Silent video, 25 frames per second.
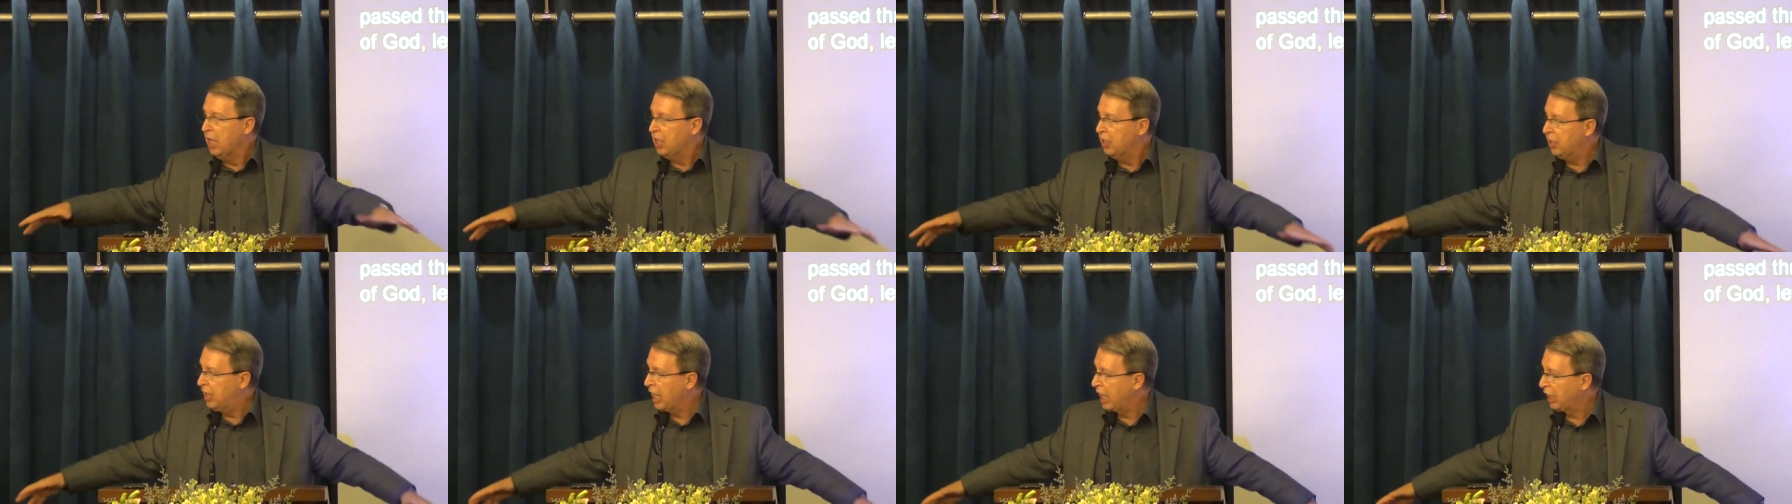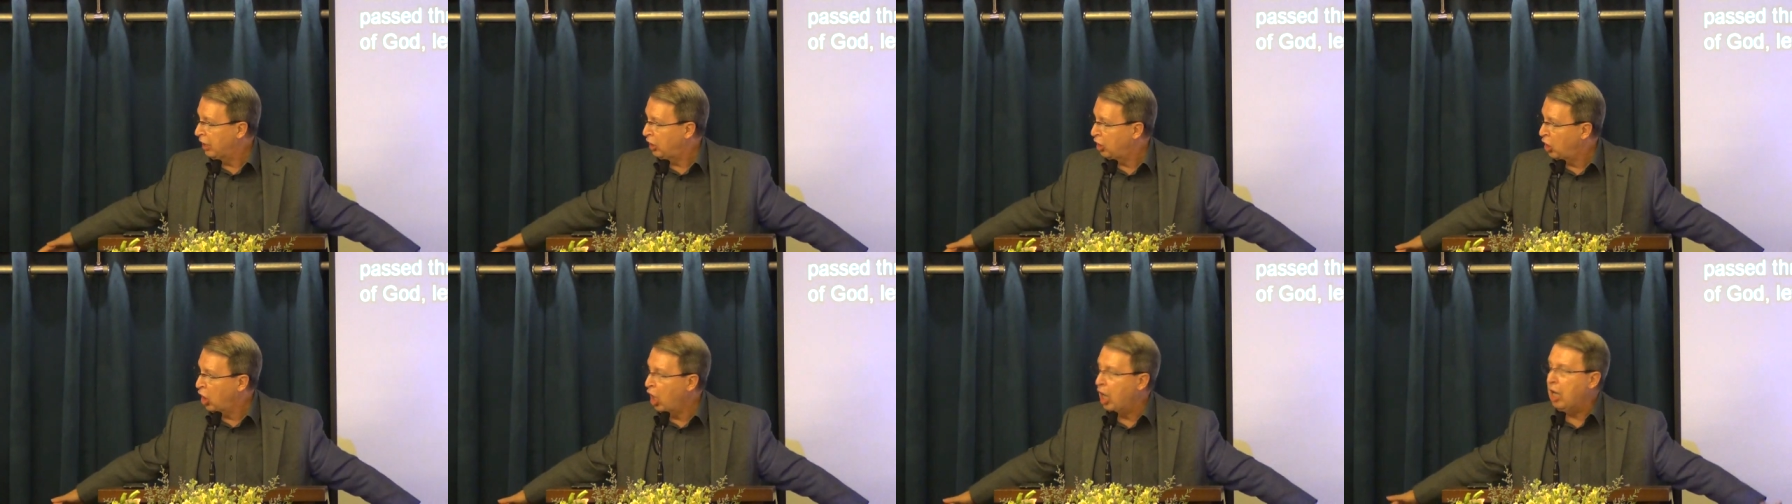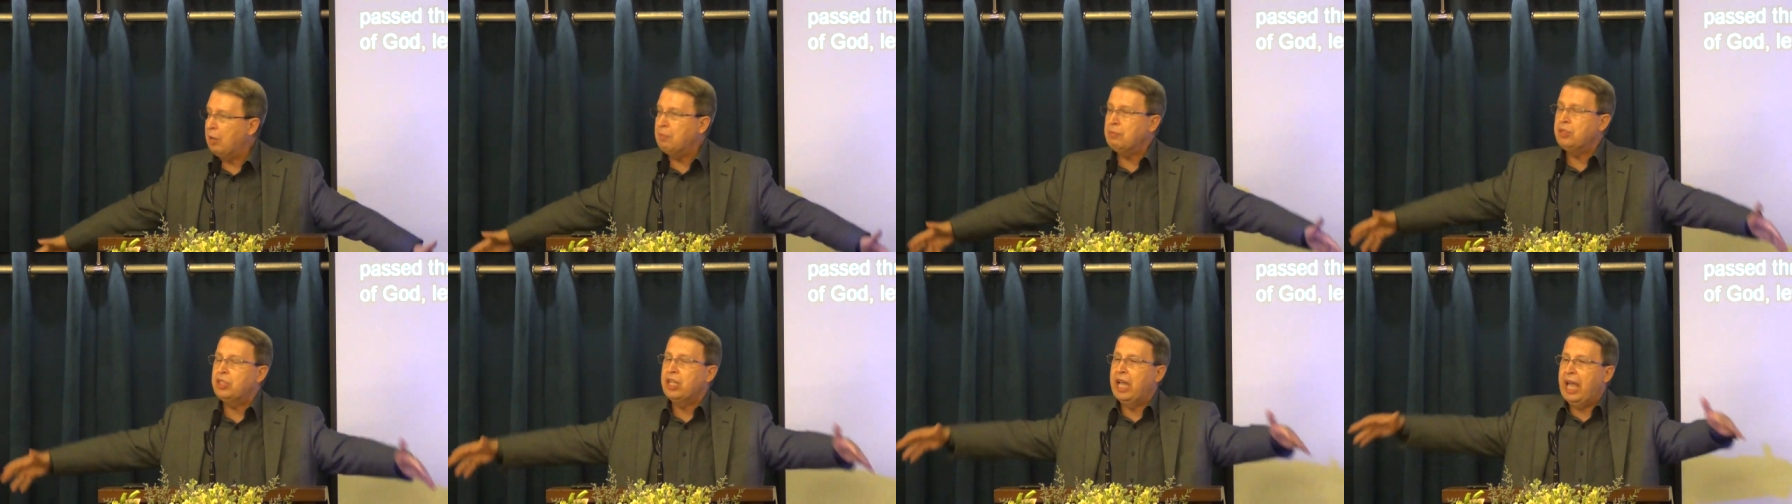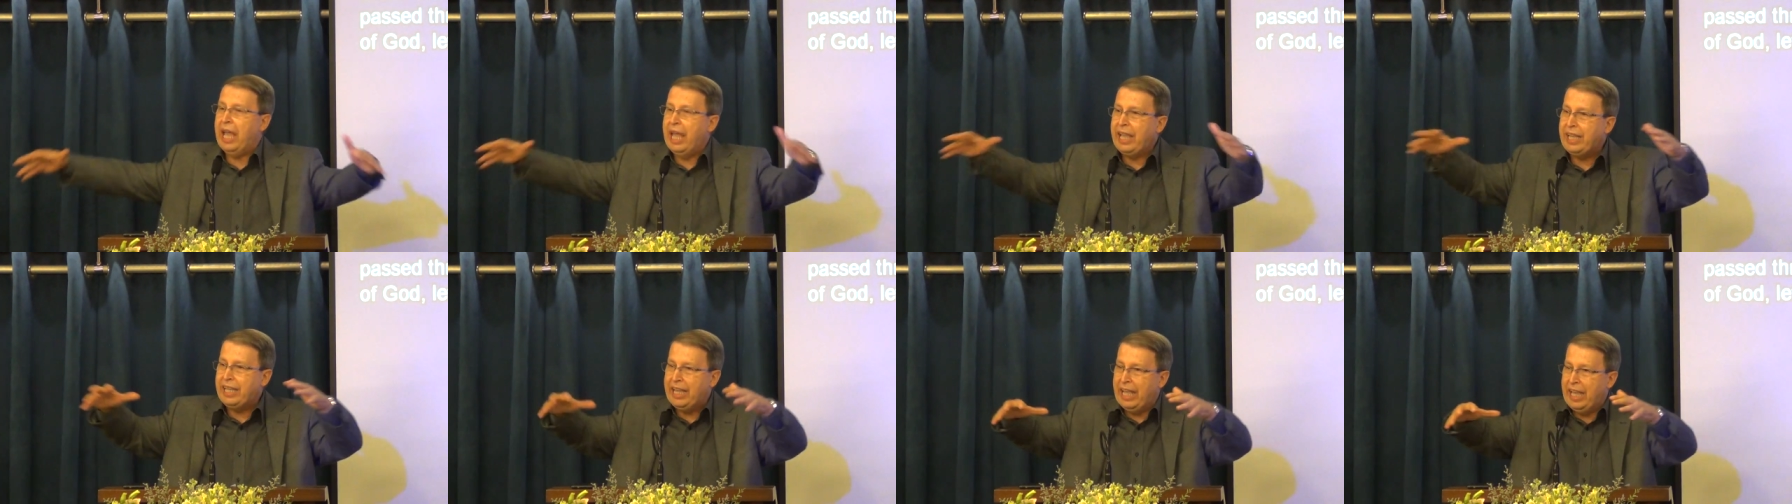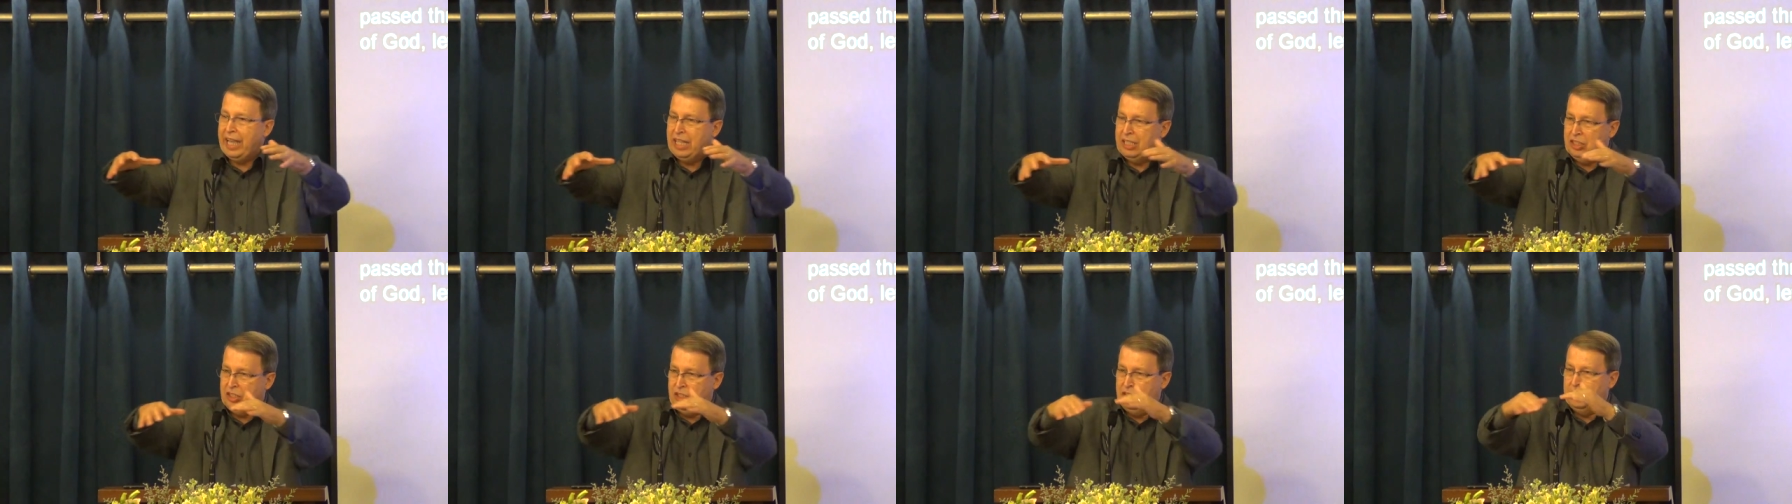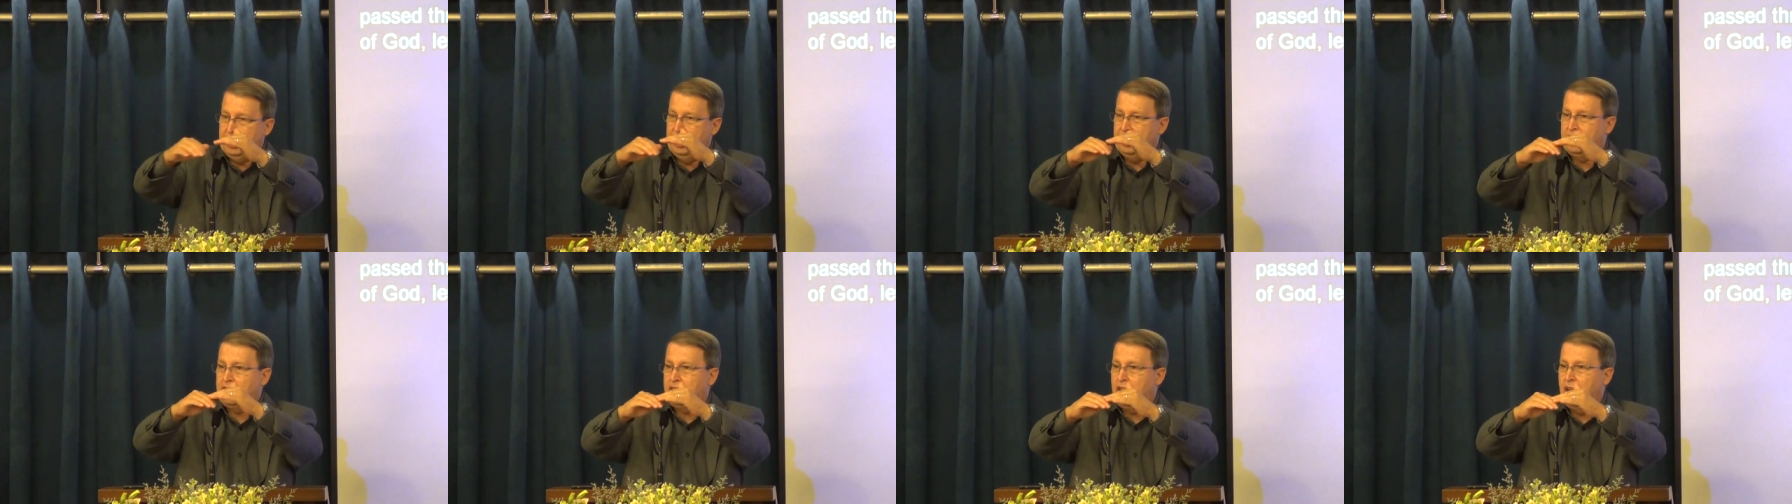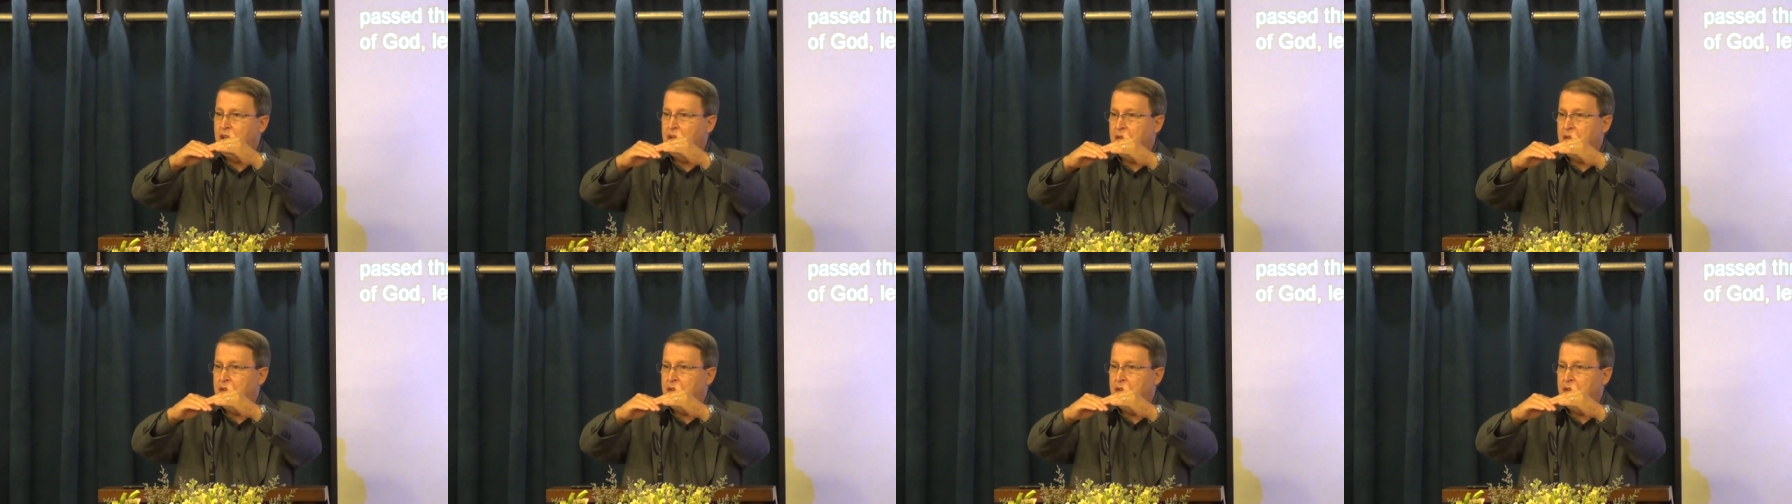that comes against this